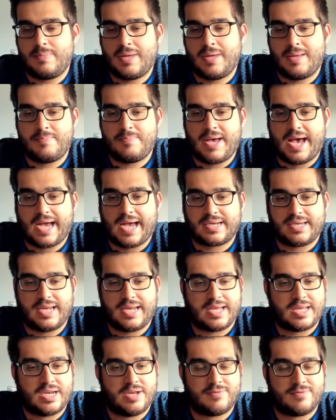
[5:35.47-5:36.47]
impact,
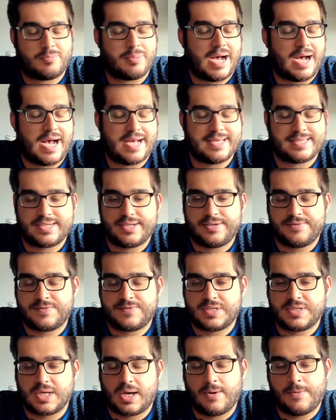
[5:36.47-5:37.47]
negative or positive.
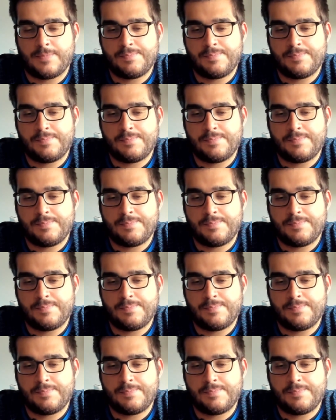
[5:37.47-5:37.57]
So